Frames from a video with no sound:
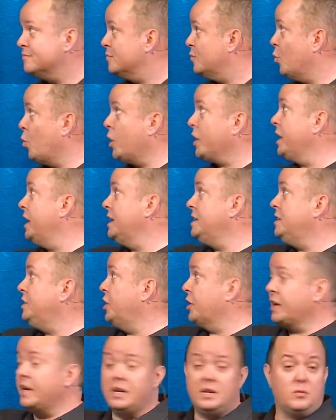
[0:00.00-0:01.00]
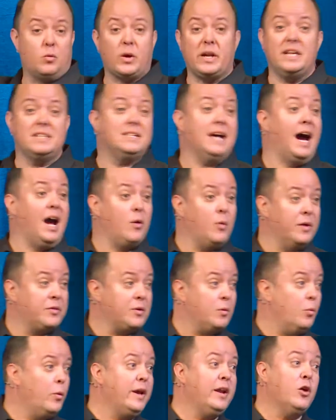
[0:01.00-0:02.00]
We're gonna die with
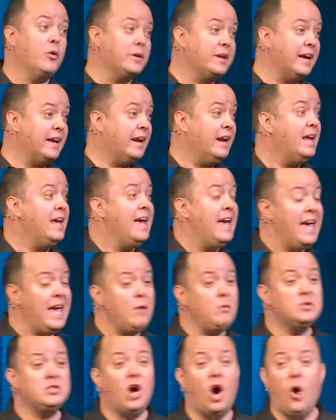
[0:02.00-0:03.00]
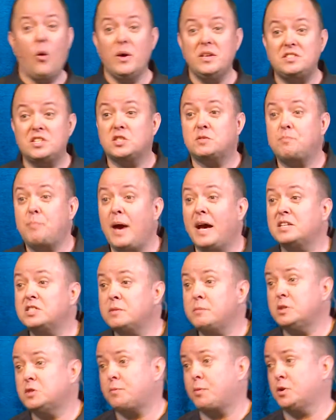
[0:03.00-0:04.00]
him. We don't get it. He was always this
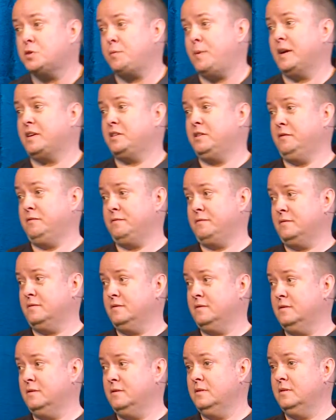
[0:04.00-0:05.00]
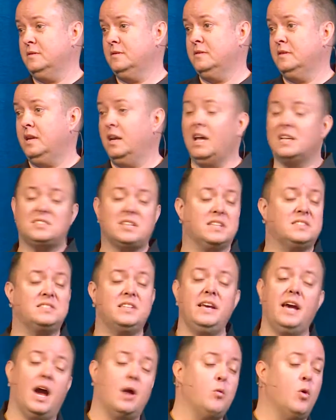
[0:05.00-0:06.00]
pessimist perspective. Unless I
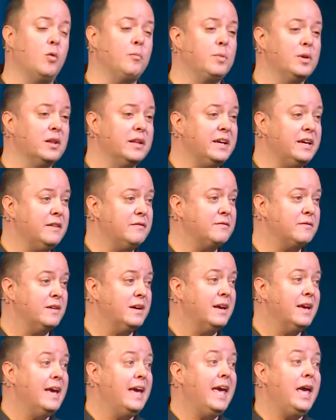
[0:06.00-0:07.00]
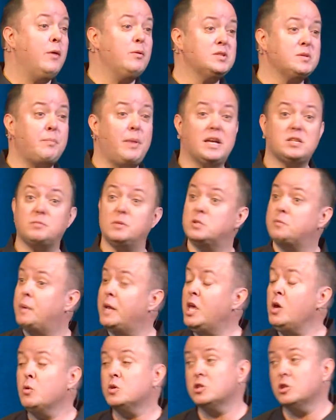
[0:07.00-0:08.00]
see, I won't believe. He was a pessimist, but
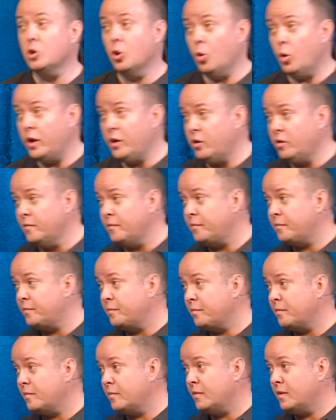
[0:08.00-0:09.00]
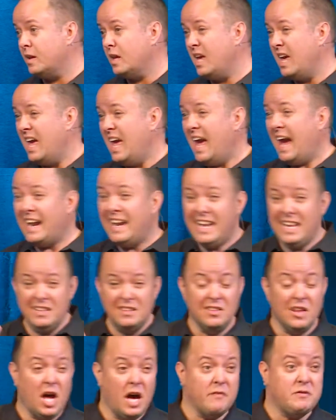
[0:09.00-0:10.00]
he was loyal, and he
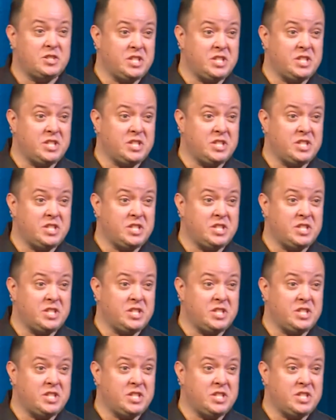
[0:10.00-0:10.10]
loved